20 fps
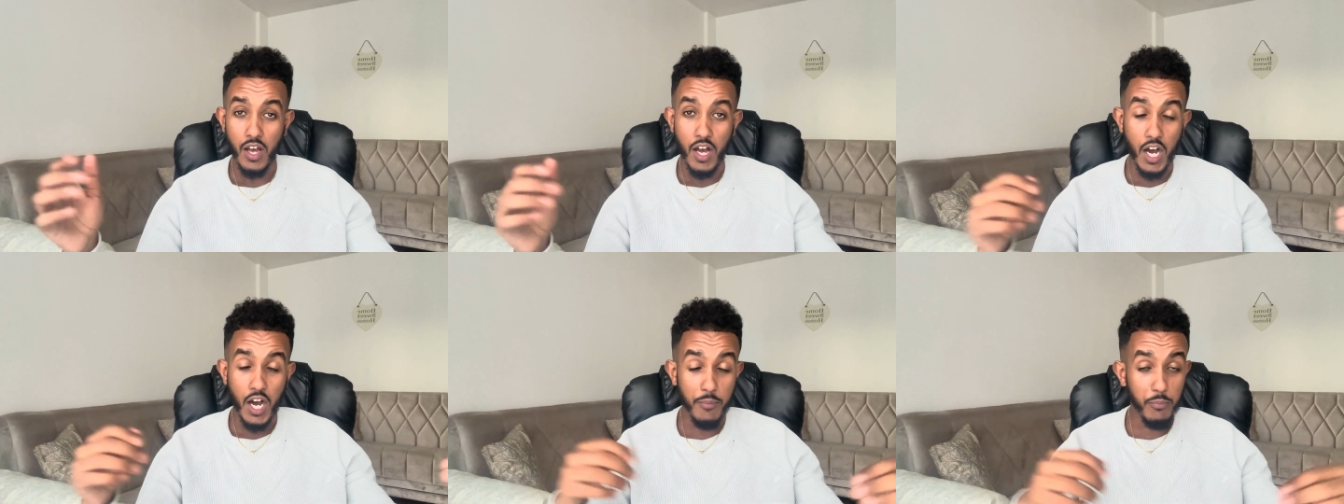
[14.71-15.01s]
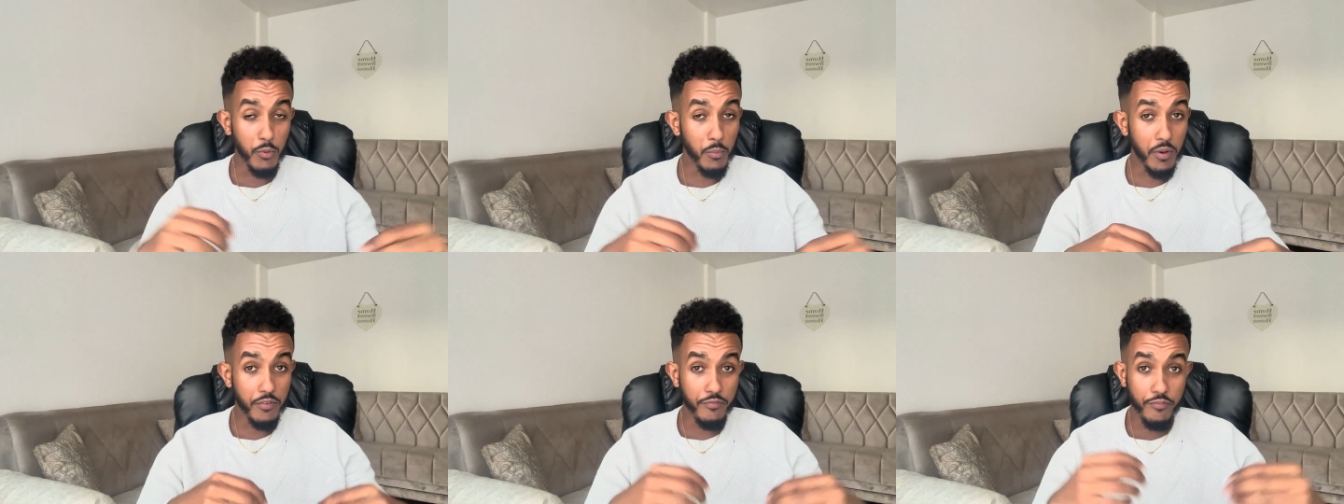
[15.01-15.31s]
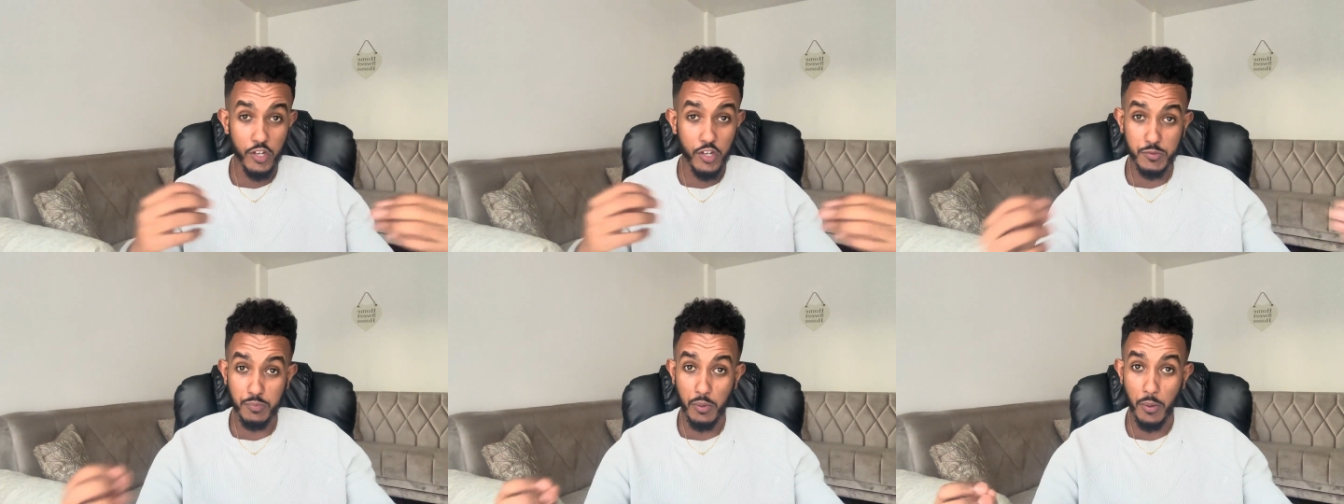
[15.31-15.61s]
I bought my
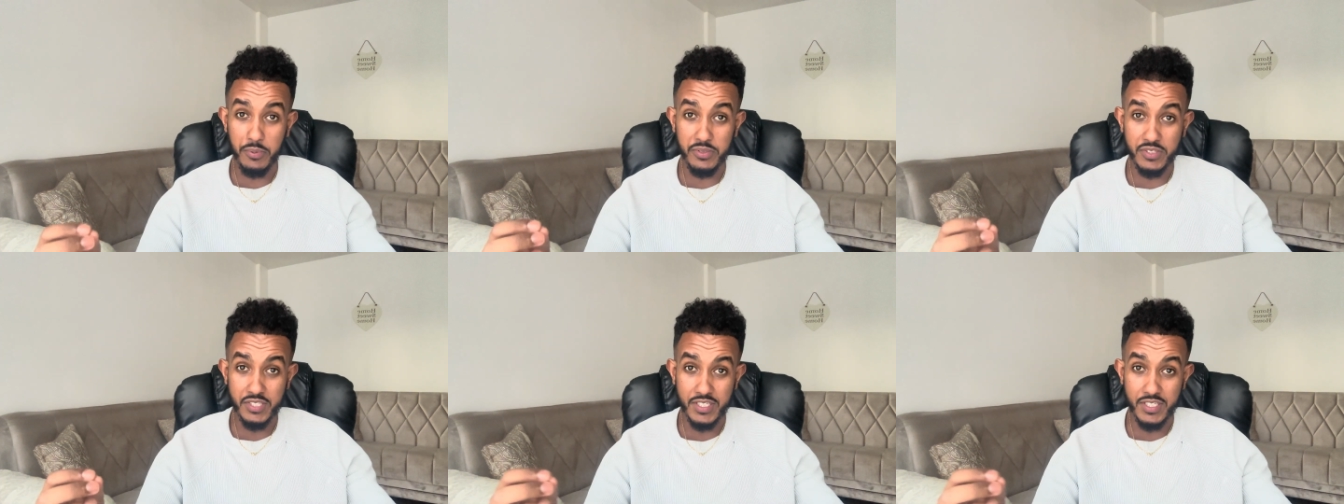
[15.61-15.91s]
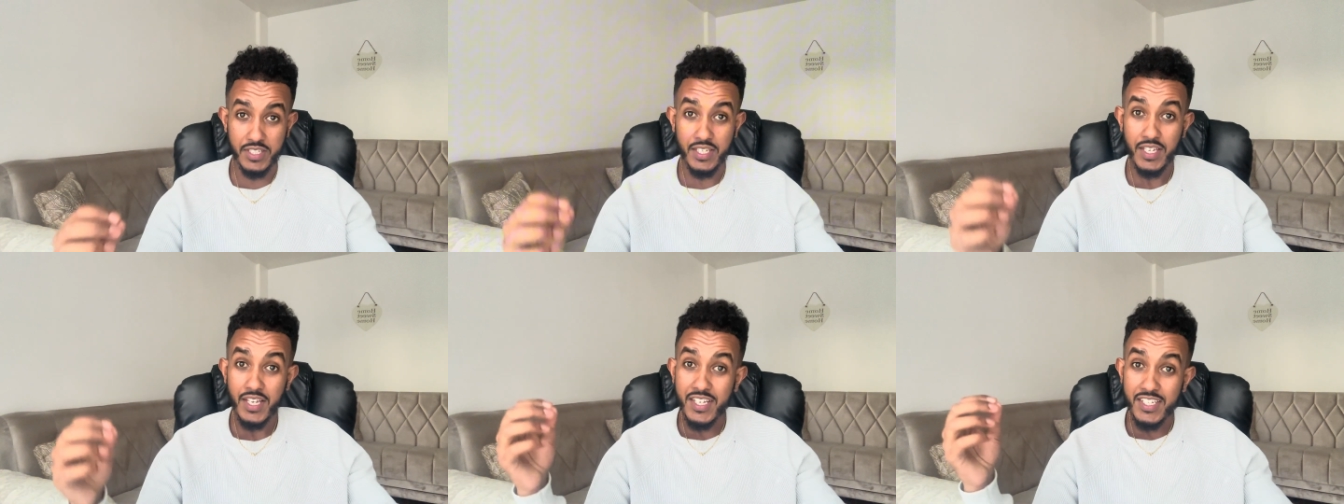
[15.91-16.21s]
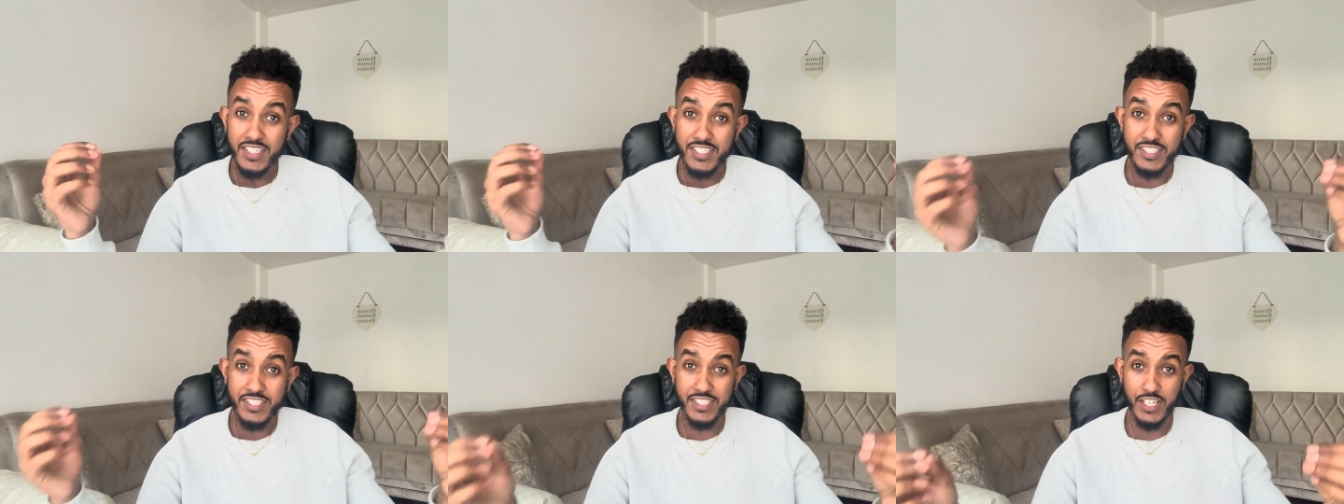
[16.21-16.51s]
first property
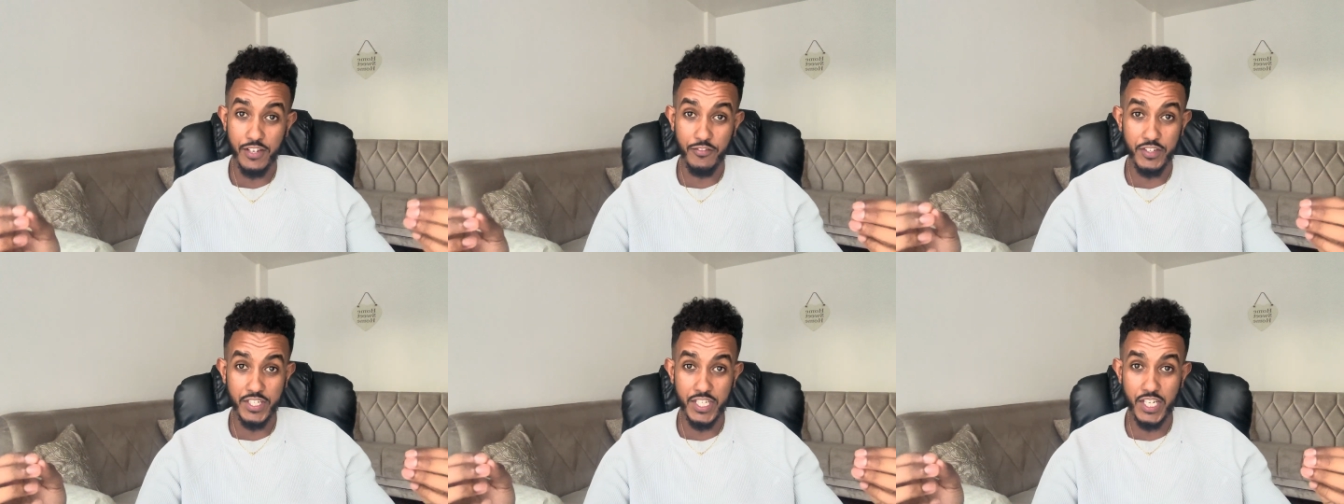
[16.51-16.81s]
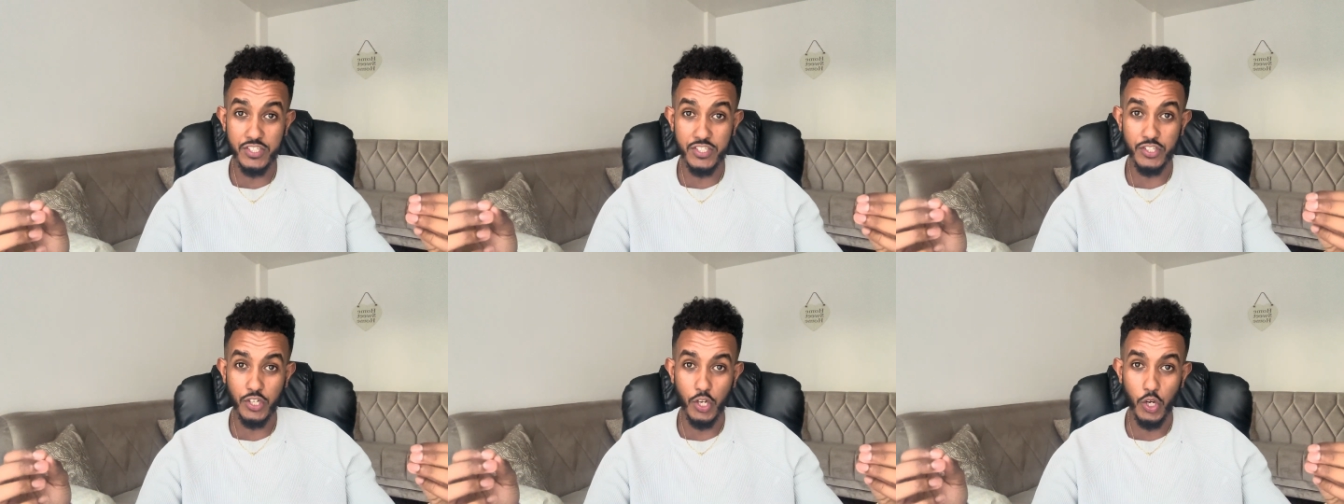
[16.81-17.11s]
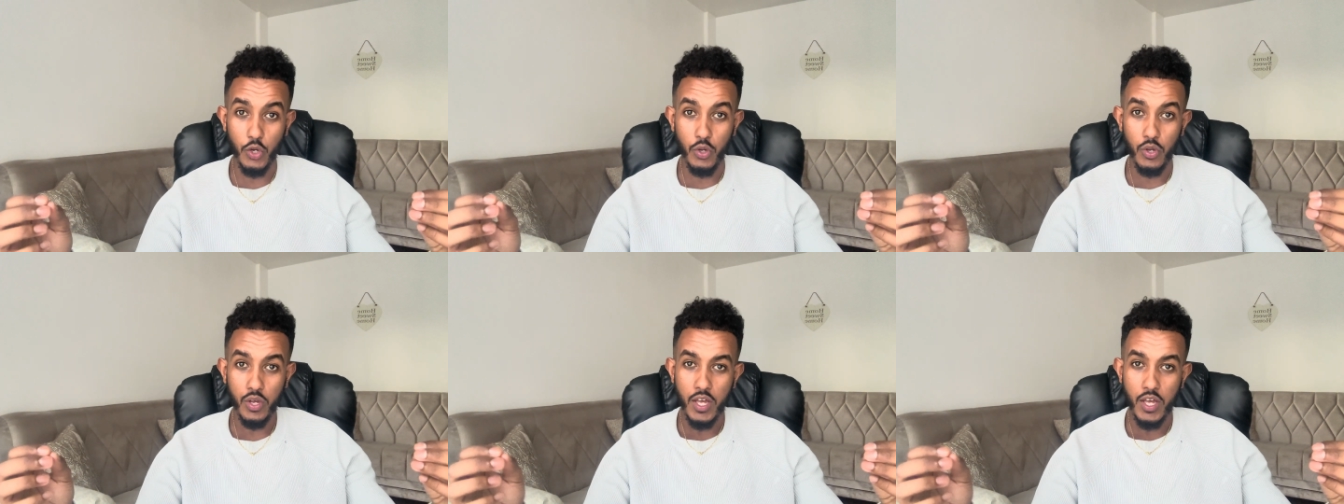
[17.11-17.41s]
7 years
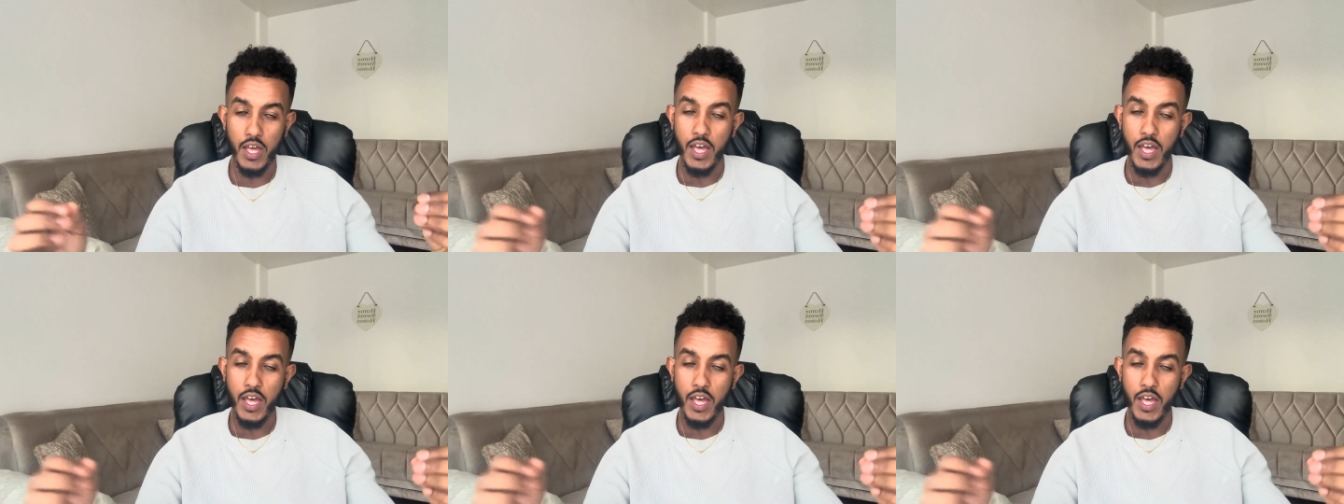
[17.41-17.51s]
ago,